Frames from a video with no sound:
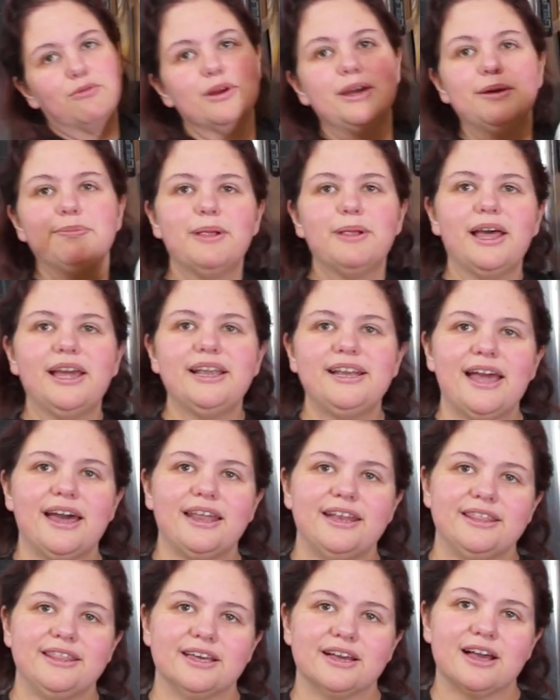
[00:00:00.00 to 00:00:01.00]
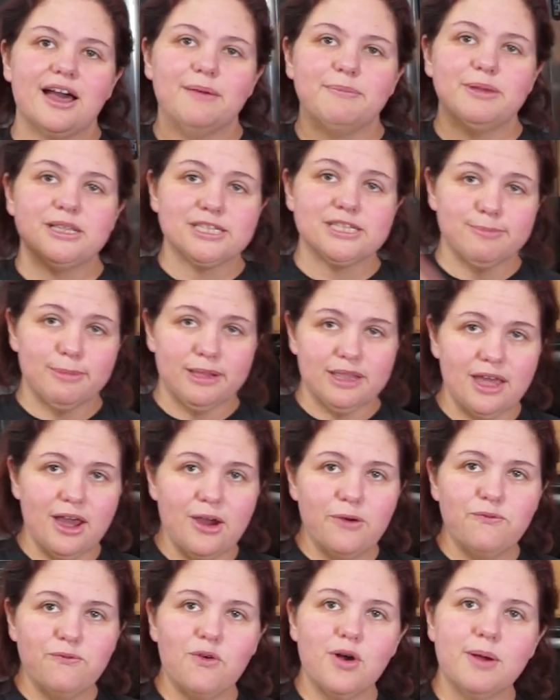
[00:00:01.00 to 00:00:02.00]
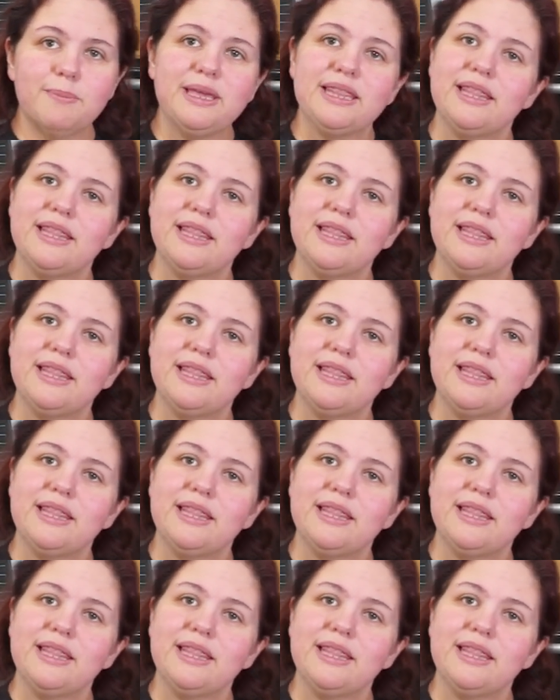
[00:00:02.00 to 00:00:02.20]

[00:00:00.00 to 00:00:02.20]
replay down in the comments below for me.